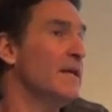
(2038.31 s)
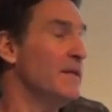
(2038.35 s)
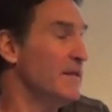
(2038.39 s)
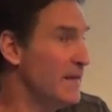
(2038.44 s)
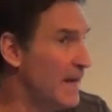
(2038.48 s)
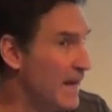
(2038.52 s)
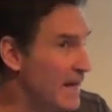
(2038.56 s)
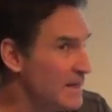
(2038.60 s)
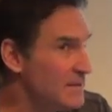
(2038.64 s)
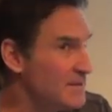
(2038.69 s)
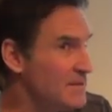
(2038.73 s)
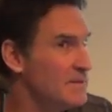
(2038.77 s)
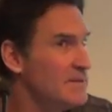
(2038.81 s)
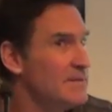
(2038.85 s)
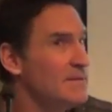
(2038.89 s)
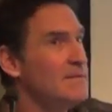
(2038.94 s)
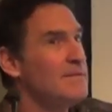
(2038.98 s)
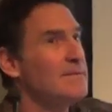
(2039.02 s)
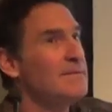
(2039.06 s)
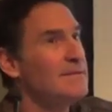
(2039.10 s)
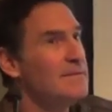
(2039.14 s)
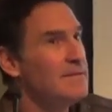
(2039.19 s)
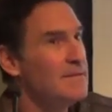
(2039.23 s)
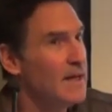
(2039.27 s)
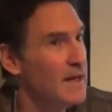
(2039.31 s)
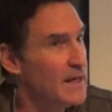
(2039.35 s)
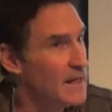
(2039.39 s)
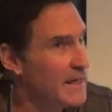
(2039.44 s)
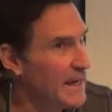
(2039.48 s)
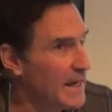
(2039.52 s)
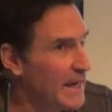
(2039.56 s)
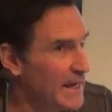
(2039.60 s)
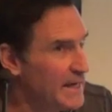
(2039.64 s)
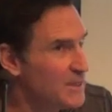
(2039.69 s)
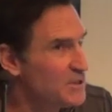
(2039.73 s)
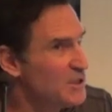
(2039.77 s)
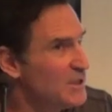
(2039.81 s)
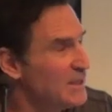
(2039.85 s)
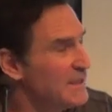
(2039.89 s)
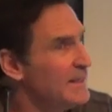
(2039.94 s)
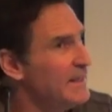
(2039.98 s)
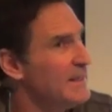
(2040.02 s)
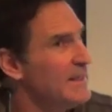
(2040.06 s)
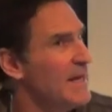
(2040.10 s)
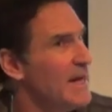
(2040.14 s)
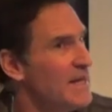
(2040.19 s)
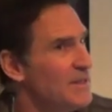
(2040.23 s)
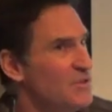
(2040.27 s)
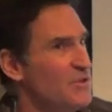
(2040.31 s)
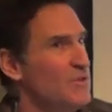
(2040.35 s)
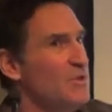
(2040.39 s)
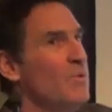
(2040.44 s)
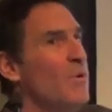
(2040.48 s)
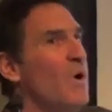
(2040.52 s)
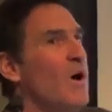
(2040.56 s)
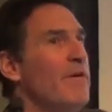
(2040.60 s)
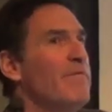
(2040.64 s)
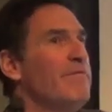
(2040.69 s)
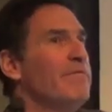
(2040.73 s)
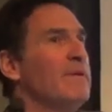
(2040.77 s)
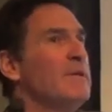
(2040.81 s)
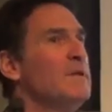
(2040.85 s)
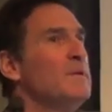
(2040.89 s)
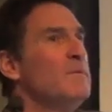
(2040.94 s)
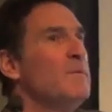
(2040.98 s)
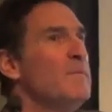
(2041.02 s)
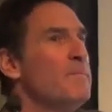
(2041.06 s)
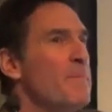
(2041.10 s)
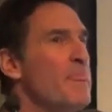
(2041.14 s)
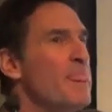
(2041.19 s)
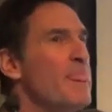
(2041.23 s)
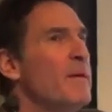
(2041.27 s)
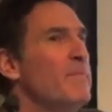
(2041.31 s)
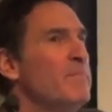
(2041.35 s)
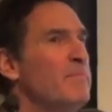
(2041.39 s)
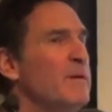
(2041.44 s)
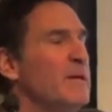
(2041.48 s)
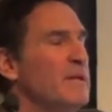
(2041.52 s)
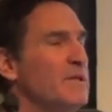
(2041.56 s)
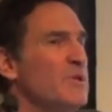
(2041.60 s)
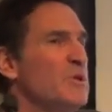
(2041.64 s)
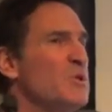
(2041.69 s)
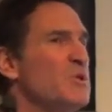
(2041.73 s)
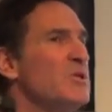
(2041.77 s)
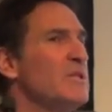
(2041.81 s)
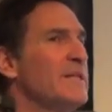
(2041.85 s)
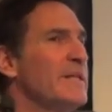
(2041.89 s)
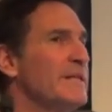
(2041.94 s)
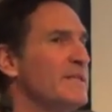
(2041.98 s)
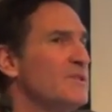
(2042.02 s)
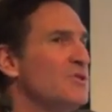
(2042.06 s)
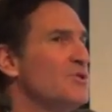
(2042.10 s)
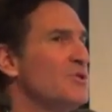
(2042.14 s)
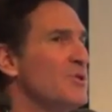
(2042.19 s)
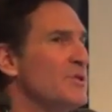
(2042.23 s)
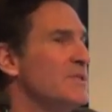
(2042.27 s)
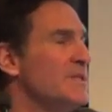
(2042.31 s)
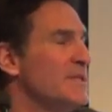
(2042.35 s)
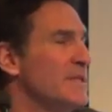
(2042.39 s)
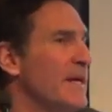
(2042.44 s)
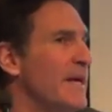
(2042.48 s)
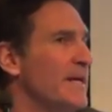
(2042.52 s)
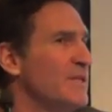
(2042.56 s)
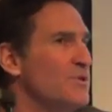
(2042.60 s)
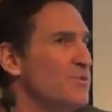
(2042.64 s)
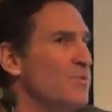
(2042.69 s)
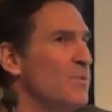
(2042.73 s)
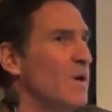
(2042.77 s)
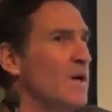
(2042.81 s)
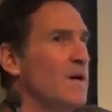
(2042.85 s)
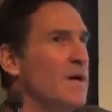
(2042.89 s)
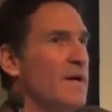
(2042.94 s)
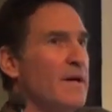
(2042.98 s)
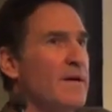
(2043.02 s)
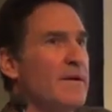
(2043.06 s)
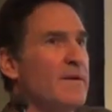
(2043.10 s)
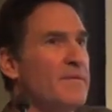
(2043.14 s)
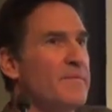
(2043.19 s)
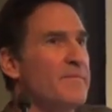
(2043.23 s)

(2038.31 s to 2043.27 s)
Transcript: Yes, mm -hmm. occasionally, not too often, but usually it's just sketch work.